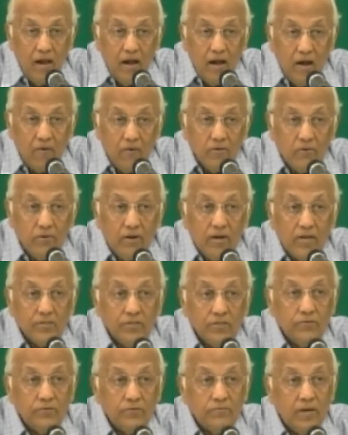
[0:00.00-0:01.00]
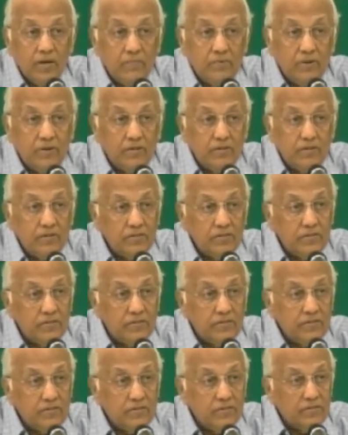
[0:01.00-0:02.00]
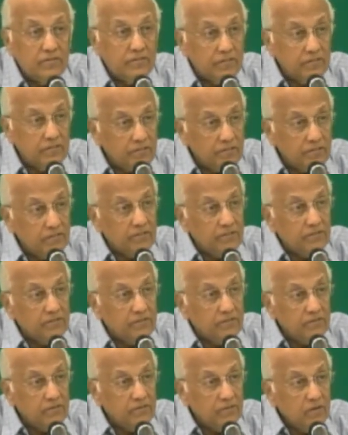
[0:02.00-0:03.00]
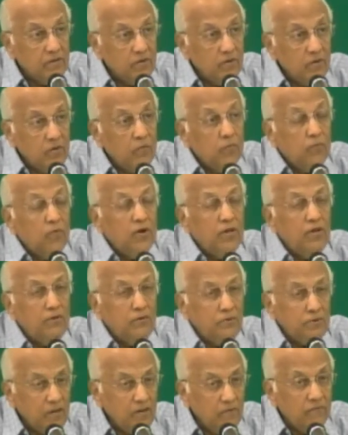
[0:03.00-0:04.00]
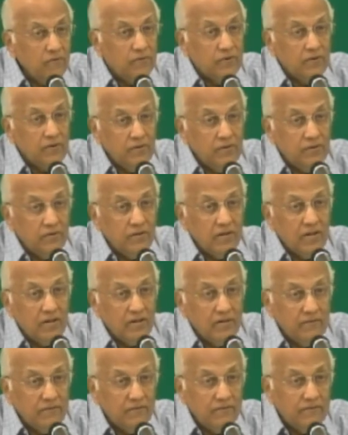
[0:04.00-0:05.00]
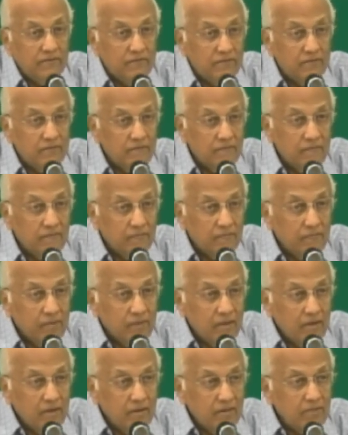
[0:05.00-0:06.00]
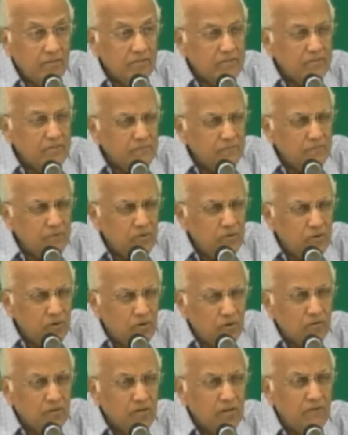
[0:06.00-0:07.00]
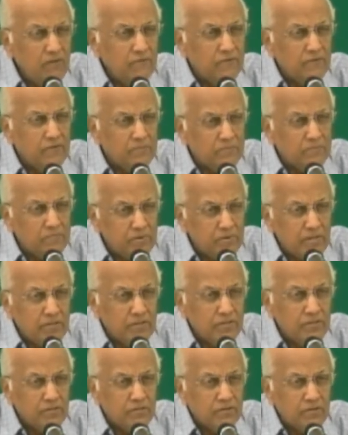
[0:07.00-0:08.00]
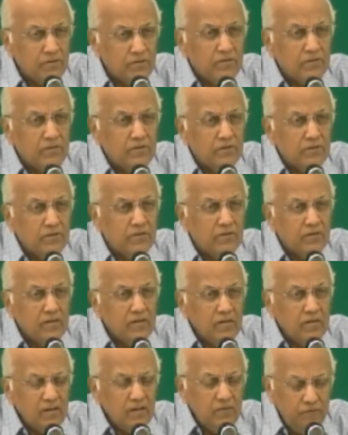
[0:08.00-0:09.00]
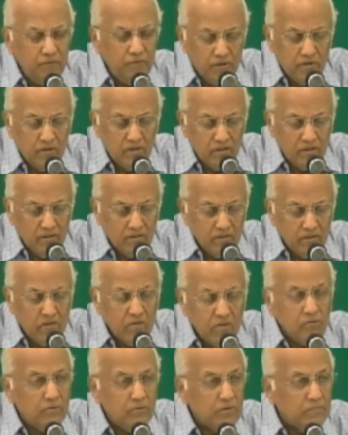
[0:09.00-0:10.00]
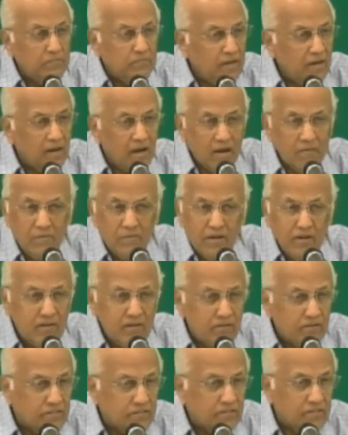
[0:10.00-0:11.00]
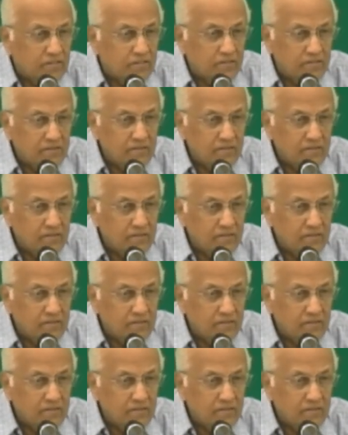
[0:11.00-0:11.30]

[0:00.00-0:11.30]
I want to ask you, my brothers and sisters, what are you looking for in your life? Is it the longing for the presence of the Lord? Lord, if you're not going to go with me, I'm not interested.